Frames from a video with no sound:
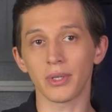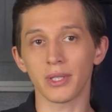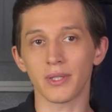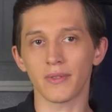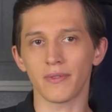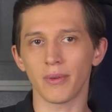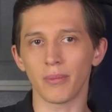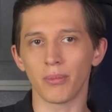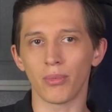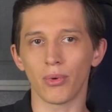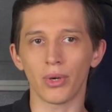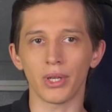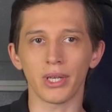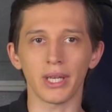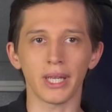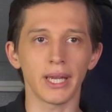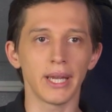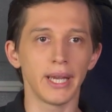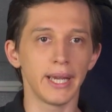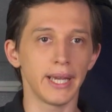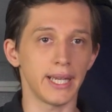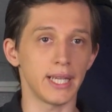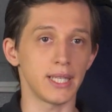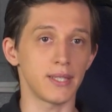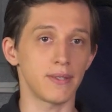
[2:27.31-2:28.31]
SVBONY
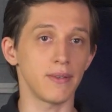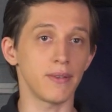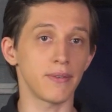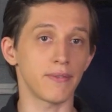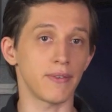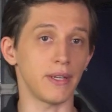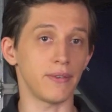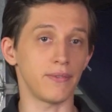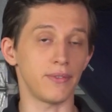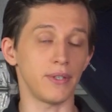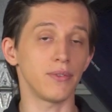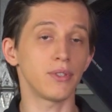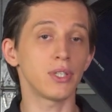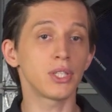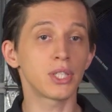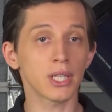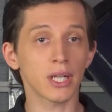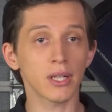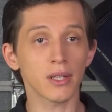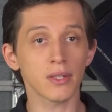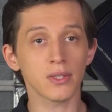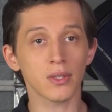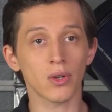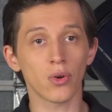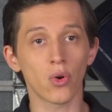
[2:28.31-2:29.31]
SV550
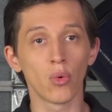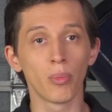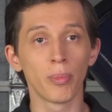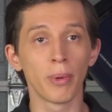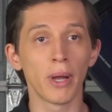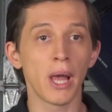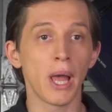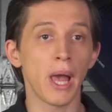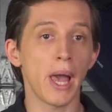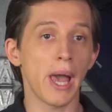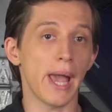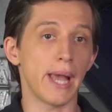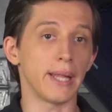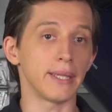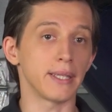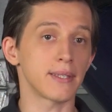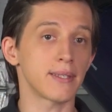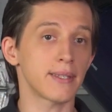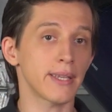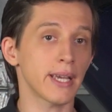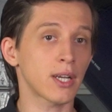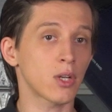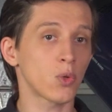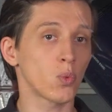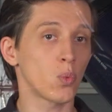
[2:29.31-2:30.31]
telescope and the
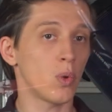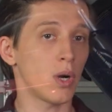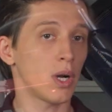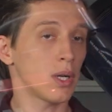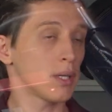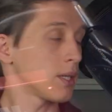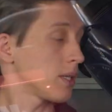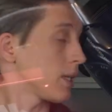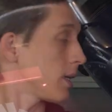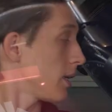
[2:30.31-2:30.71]
second one